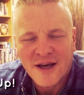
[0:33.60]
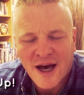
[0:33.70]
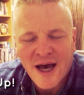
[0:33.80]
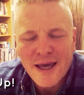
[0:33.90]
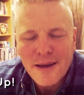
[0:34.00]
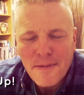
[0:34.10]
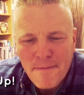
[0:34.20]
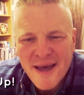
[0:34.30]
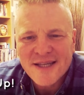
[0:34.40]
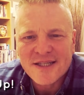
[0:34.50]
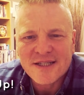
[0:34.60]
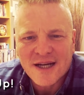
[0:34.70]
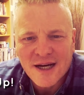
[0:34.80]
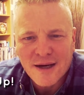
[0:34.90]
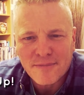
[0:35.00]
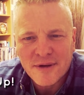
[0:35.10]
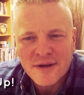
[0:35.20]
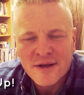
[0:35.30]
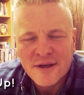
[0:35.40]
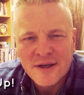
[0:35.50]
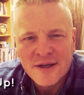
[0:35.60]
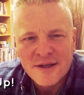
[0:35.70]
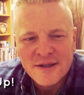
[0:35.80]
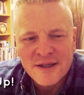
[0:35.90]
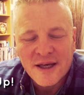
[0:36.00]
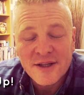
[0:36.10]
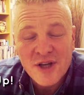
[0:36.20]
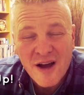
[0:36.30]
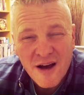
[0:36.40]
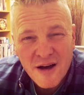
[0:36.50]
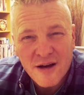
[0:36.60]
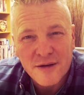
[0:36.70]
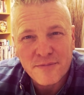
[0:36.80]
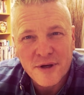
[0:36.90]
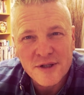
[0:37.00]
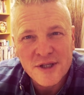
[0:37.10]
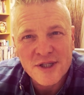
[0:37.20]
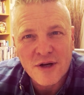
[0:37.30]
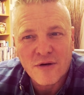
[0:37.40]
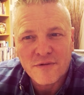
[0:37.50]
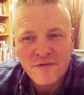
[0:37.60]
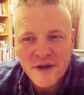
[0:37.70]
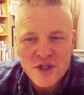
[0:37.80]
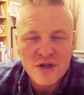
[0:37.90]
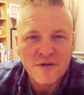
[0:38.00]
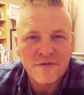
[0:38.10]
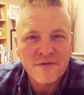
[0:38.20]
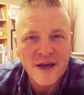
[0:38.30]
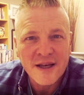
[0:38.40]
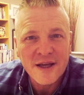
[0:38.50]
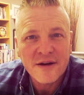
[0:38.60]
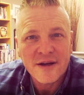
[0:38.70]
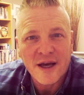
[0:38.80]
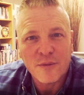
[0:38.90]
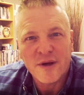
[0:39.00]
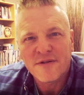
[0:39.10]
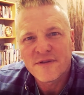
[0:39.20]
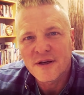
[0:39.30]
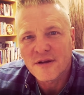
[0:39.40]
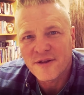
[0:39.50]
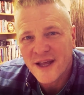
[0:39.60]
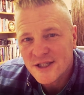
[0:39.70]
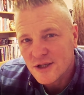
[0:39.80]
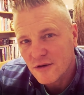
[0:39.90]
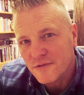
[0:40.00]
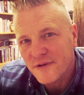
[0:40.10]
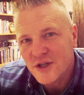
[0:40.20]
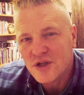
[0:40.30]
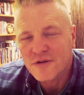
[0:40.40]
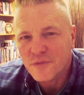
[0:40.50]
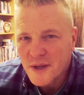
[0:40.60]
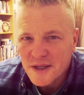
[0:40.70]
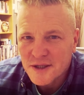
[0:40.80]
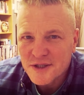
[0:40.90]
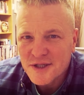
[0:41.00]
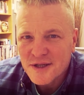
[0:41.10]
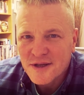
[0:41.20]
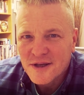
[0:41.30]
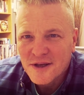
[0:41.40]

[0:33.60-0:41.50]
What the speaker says: I messed up. It's hard because it's a confession of failure and we feel that that's a confession of weakness,